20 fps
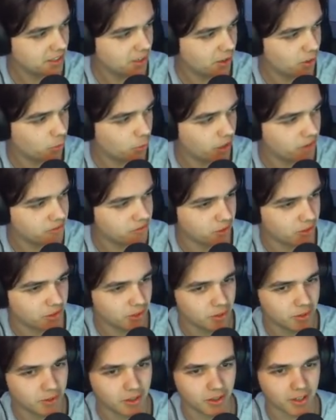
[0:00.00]
Oh, wait for
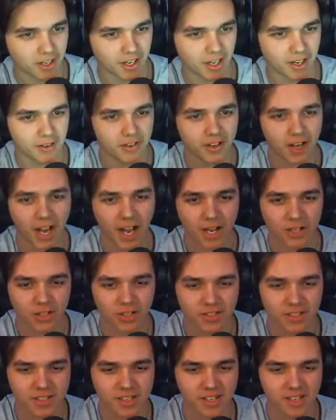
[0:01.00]
you? Okay.
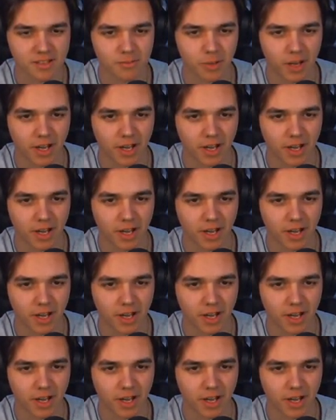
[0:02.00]
Actually, this isn't